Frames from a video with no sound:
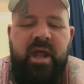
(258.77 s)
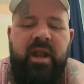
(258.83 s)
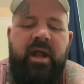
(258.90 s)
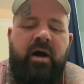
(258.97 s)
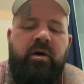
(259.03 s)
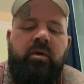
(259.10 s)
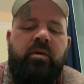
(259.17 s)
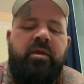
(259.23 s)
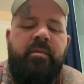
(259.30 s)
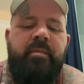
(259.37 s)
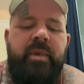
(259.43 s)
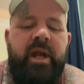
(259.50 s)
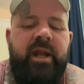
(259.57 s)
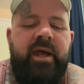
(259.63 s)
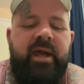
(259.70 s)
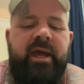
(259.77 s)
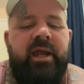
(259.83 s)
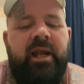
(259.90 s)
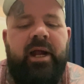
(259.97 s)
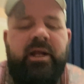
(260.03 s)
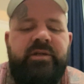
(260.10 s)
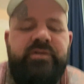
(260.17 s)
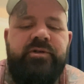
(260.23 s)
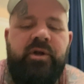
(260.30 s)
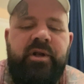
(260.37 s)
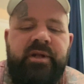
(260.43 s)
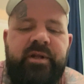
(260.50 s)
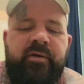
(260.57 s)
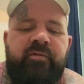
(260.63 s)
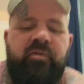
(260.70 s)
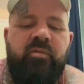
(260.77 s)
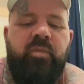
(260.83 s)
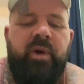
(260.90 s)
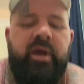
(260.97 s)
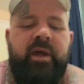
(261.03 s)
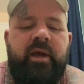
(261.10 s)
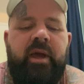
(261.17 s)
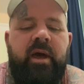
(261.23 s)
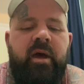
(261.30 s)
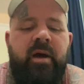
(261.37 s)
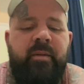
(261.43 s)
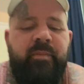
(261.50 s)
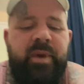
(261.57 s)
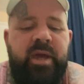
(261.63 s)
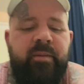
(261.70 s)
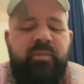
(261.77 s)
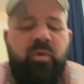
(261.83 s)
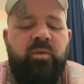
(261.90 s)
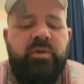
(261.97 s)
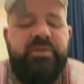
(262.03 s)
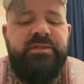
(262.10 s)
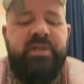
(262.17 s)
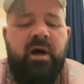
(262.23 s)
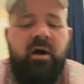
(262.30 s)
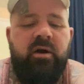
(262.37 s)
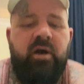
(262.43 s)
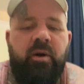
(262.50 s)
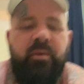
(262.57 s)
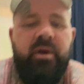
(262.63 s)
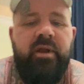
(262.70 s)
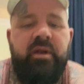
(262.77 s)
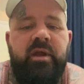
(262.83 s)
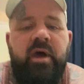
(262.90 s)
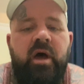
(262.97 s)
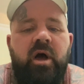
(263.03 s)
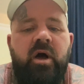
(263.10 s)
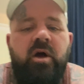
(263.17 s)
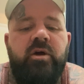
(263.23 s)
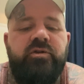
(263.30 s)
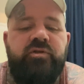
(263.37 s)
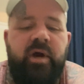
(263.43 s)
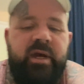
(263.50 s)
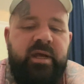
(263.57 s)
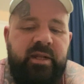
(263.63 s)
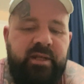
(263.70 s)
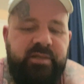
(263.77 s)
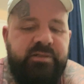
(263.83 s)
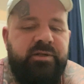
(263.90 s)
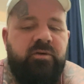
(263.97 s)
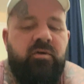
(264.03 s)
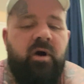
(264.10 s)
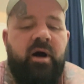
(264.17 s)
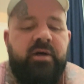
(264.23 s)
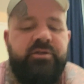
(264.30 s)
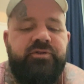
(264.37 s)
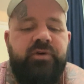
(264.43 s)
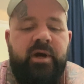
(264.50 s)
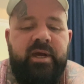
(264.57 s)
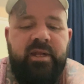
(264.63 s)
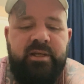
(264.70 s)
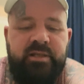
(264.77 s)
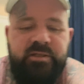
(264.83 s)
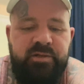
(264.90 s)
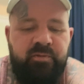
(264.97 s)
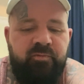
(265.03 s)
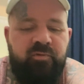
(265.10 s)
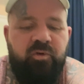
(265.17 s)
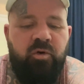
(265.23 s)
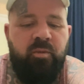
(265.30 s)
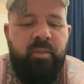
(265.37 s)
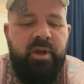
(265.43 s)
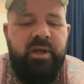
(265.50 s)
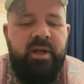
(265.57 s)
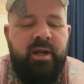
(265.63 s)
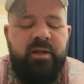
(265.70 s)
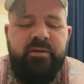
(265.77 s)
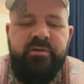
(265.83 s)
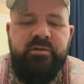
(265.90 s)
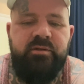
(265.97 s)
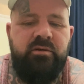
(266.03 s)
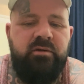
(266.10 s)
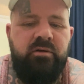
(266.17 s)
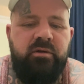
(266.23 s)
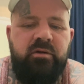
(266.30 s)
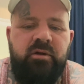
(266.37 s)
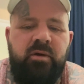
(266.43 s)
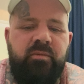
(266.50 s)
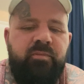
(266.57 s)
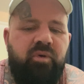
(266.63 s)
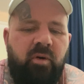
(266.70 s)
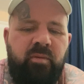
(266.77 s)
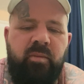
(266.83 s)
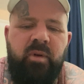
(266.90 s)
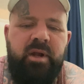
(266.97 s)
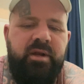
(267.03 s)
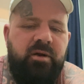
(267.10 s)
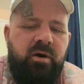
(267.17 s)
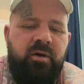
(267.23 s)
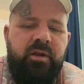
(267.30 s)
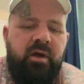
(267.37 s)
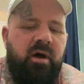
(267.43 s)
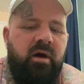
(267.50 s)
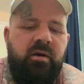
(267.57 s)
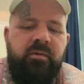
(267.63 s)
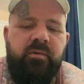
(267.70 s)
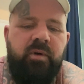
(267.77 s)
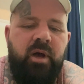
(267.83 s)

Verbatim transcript: Now, the minute he lands on a different wing, people will start going, do you reckon he's a brass? Do you reckon he's an informant? And no, probably not, no.